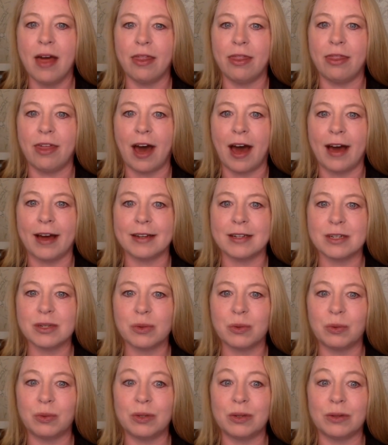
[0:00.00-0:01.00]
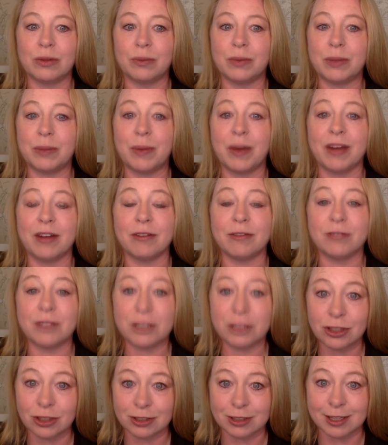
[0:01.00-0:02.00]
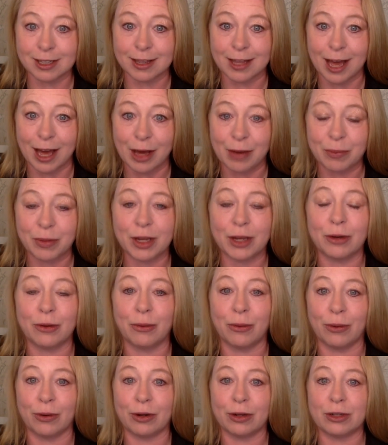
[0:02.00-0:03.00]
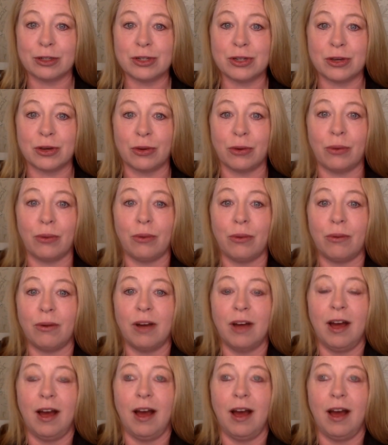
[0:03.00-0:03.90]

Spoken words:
that will be beneficial to them in order to,